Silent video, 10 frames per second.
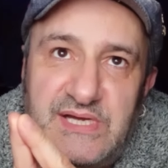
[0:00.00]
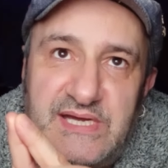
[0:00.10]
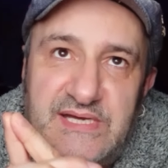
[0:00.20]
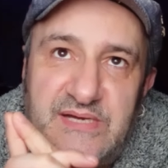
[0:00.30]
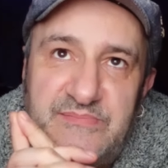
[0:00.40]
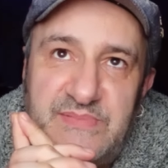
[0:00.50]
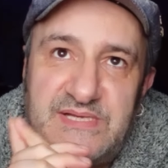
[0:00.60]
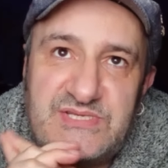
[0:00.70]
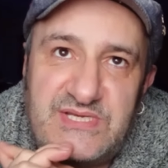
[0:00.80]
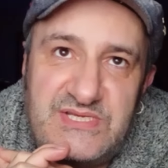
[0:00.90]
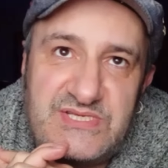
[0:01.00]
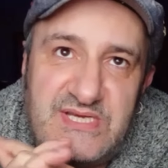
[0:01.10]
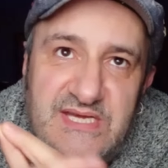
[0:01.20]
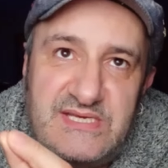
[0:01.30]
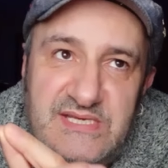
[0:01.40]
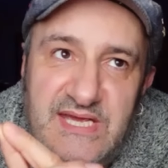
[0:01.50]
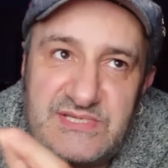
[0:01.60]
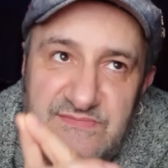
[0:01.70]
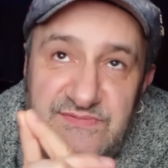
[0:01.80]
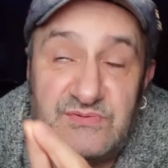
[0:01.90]
Um, and since then, he
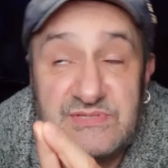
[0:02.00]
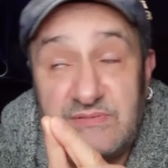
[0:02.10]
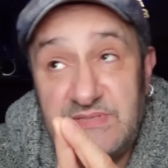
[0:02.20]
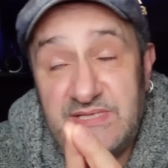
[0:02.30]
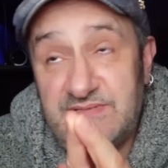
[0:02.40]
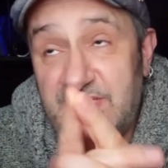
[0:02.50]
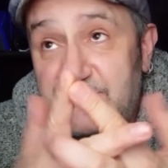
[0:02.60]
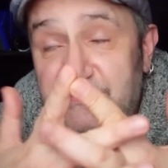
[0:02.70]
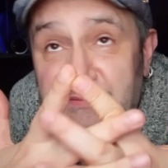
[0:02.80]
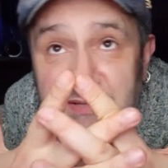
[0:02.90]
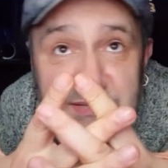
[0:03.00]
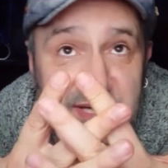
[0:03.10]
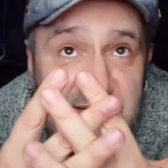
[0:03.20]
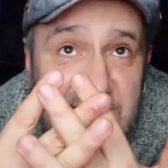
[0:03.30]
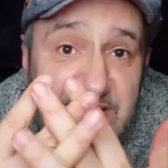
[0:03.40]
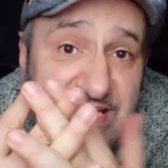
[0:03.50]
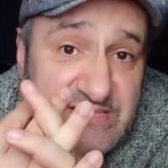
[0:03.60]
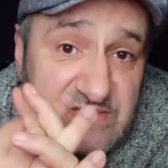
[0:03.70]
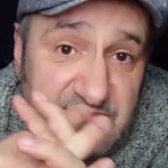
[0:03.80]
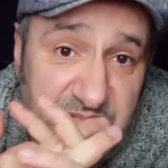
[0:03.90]
hasn't fought. So I mean, that, that he's, he's,
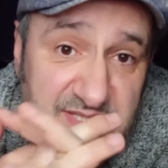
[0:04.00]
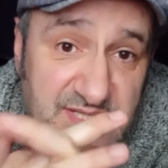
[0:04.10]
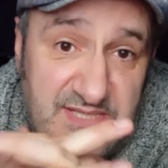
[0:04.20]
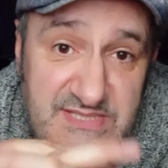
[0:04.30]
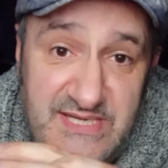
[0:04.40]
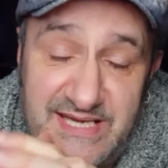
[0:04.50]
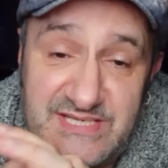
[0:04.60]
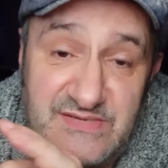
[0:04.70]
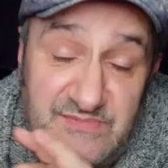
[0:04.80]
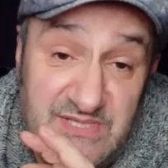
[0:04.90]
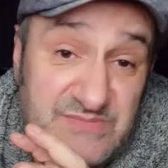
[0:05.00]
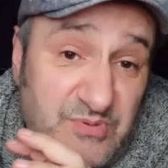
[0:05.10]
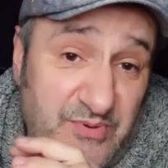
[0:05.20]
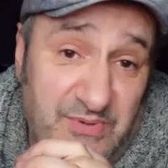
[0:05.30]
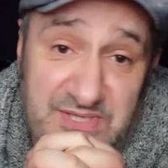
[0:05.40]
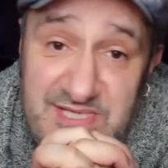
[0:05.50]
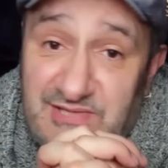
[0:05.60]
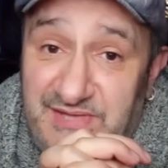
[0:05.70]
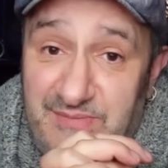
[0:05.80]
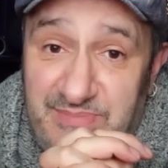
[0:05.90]
inactive. Basically, he's inactive, but that's probably why he's
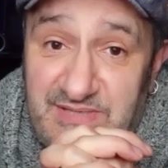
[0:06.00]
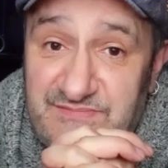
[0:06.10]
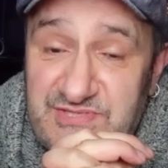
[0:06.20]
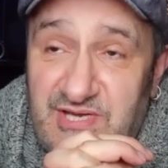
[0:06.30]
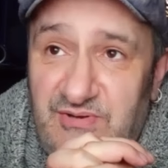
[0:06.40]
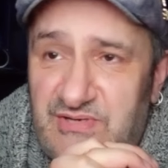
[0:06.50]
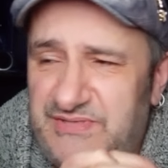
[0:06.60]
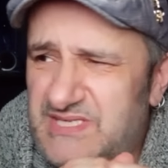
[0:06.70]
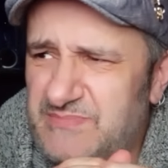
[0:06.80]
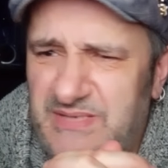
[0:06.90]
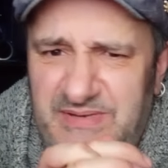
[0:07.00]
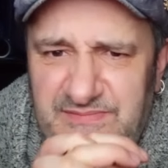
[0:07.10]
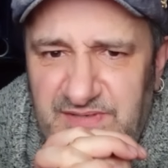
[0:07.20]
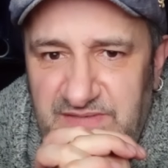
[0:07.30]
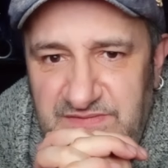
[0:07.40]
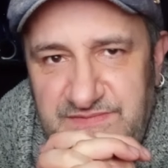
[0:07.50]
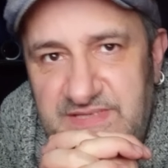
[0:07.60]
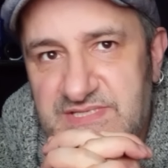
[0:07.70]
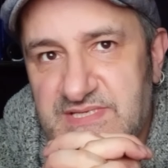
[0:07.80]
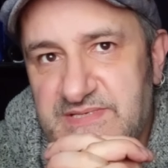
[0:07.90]
held that belt for so long. I think he's made about five
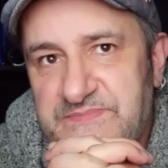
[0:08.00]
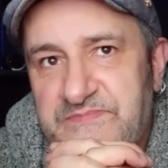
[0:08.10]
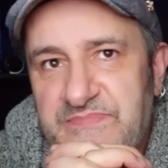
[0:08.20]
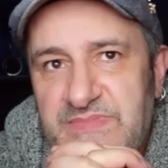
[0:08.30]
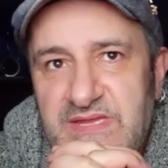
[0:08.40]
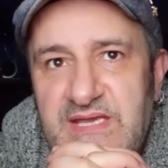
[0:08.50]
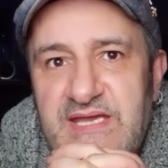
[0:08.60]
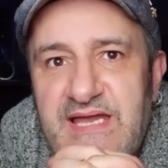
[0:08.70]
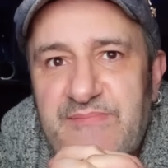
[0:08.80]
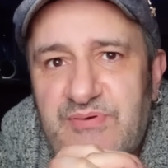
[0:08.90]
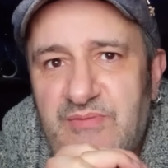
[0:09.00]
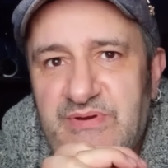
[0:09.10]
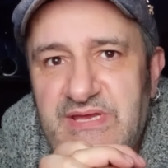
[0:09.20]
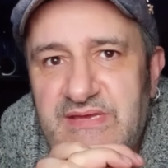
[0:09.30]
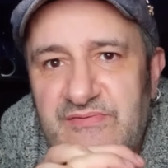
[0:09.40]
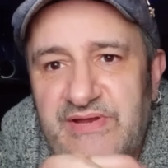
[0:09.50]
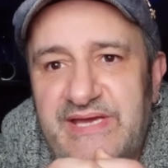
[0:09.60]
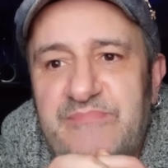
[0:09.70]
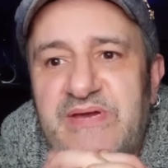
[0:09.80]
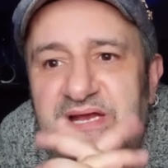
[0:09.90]
defenses, and probably
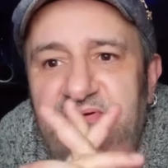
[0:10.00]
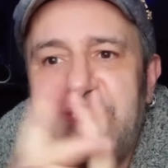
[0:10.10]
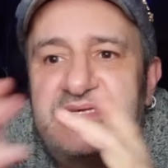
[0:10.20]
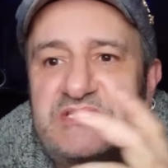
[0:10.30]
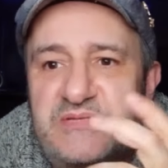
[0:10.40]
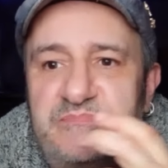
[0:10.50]
Ryad Merhy is the